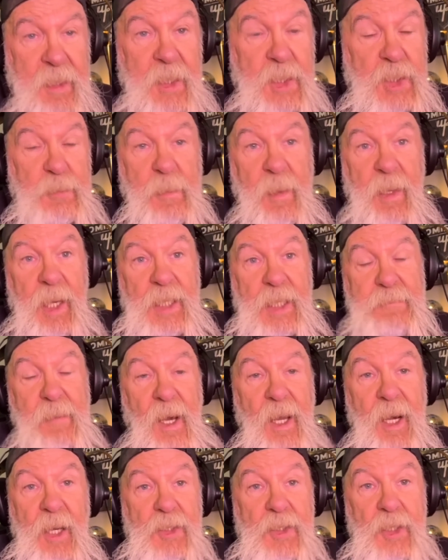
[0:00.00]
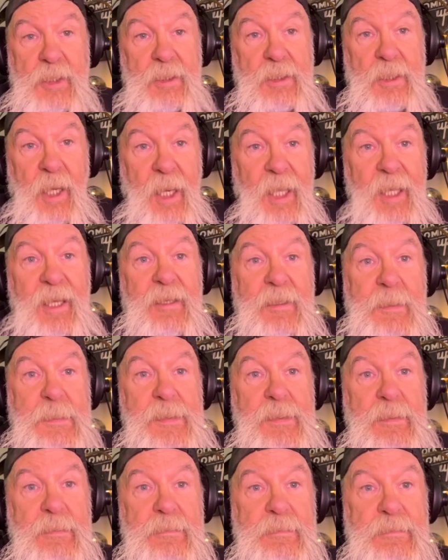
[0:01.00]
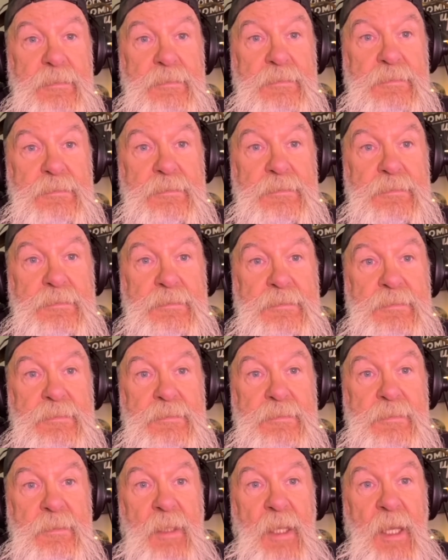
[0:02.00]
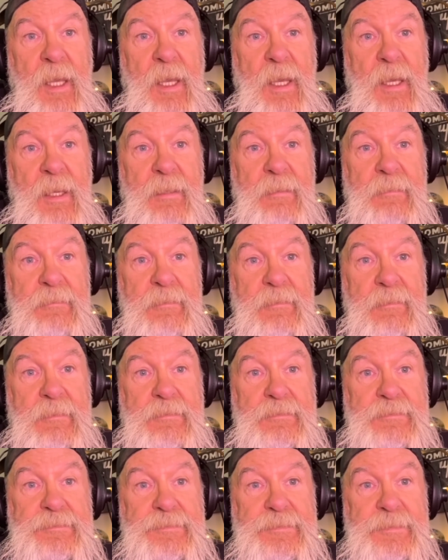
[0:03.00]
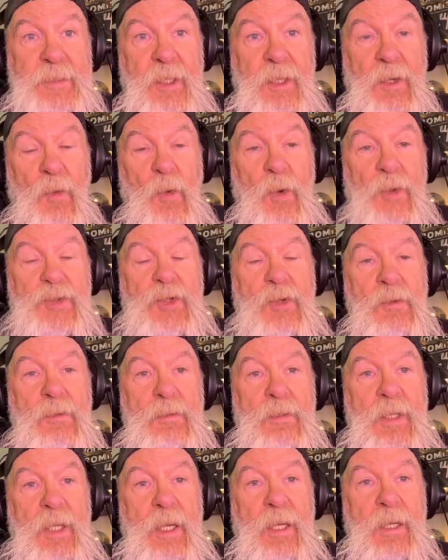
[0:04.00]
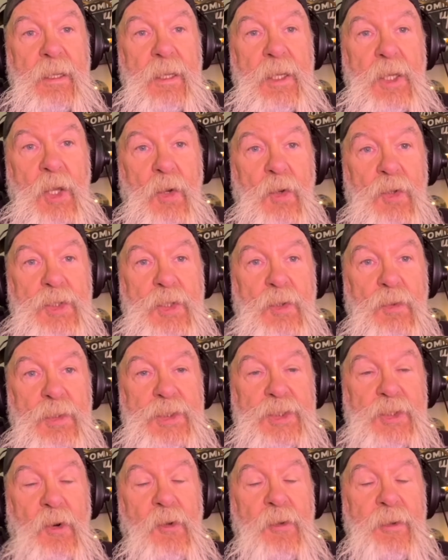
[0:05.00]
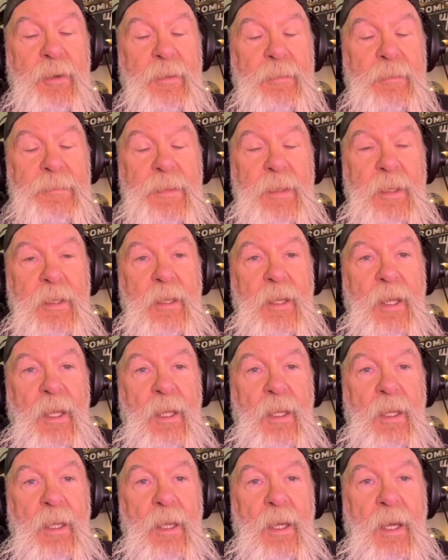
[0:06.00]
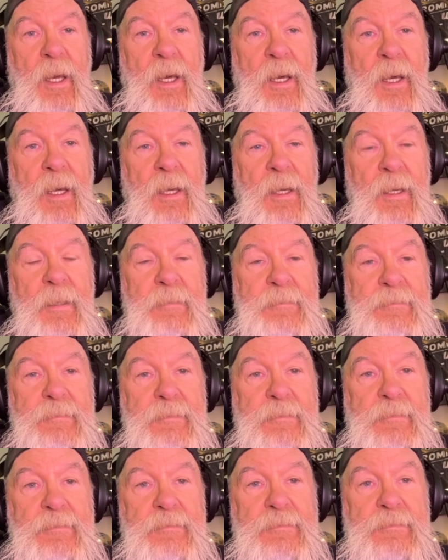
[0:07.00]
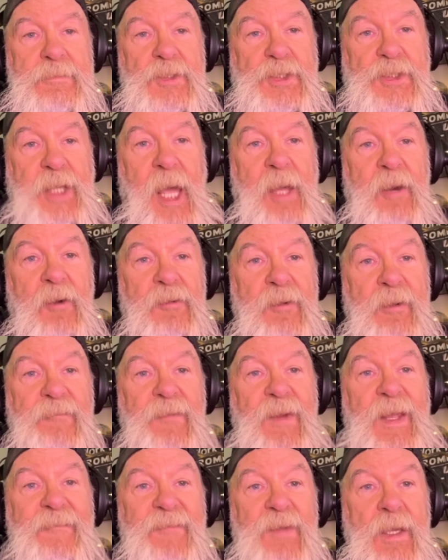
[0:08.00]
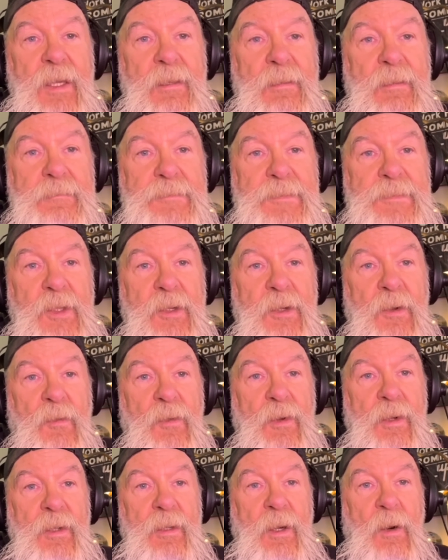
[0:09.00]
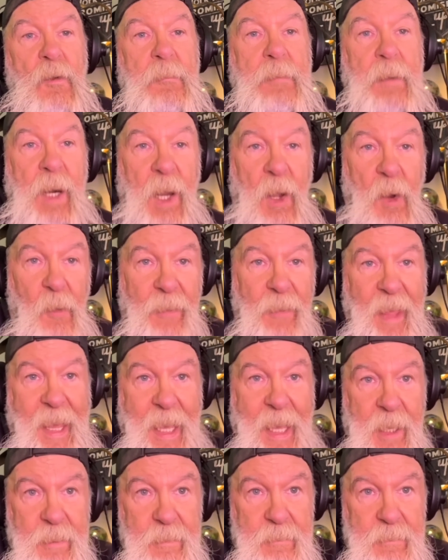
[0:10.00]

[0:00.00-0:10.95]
spent his money just to live. And you know, once you get used to a certain uh, standard of living, you don't want to go below that.